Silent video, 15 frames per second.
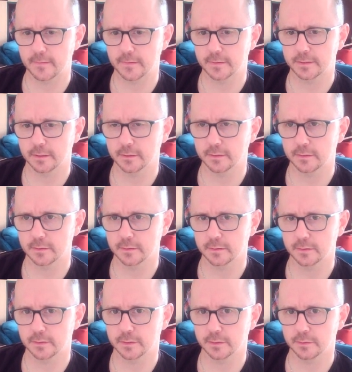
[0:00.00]
So
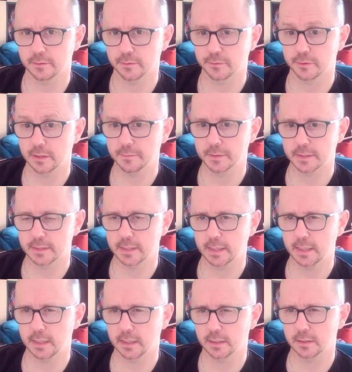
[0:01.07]
to creep is to
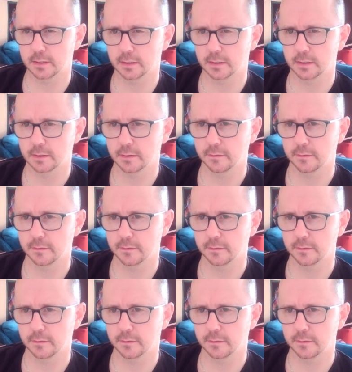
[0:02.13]
inch.